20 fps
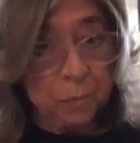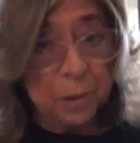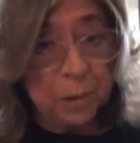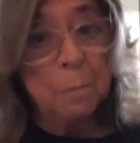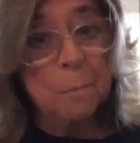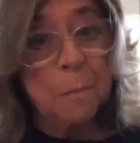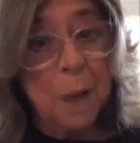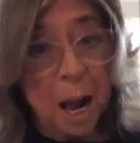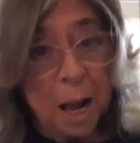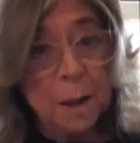
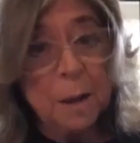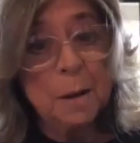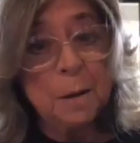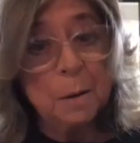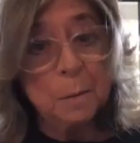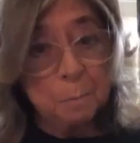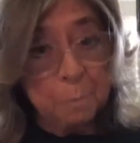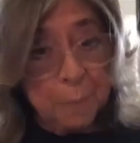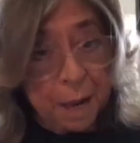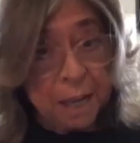my
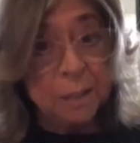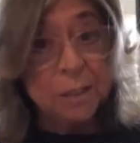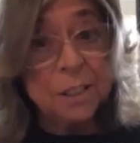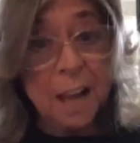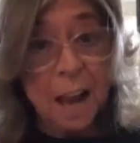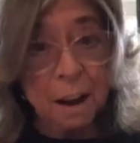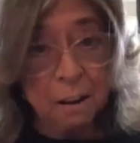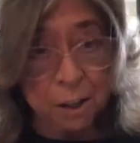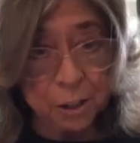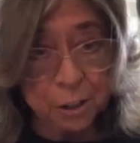main
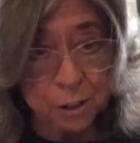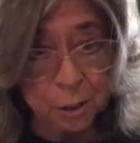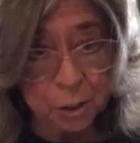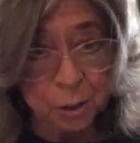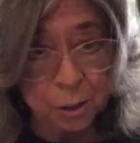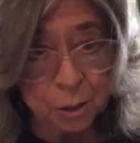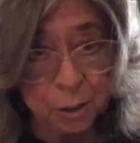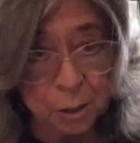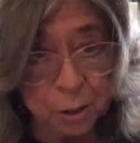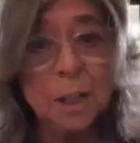
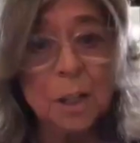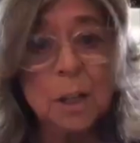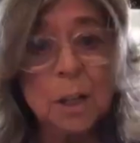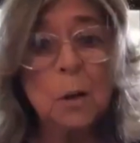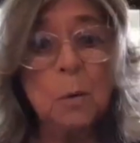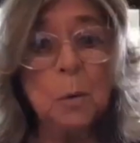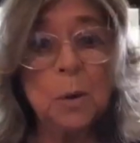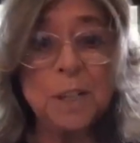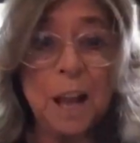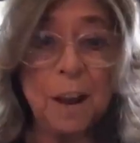character
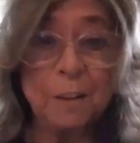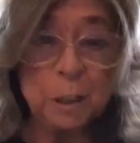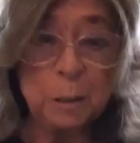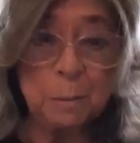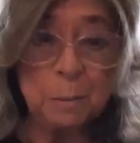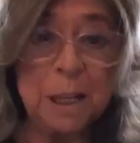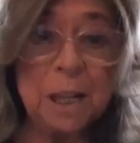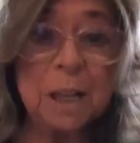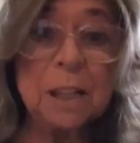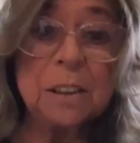would have to
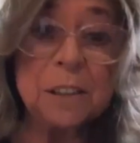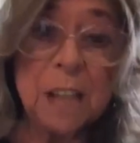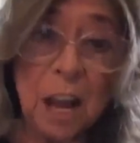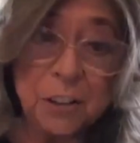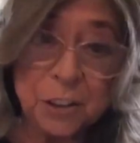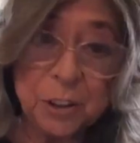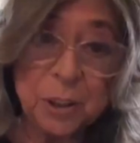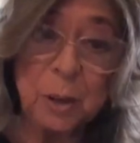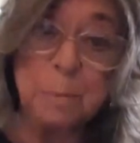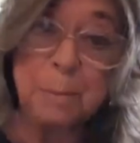be a
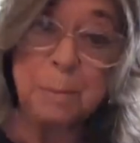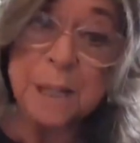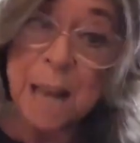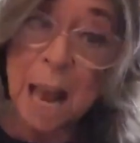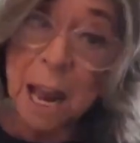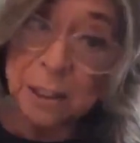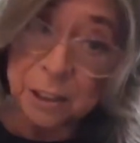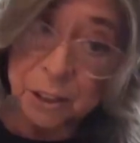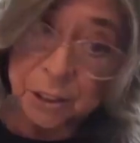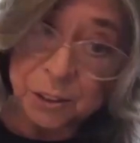classical
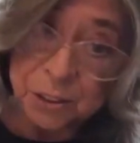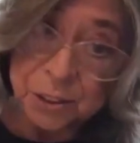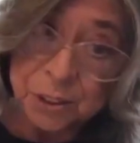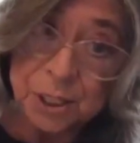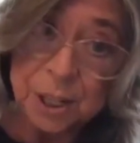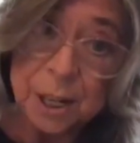pianist.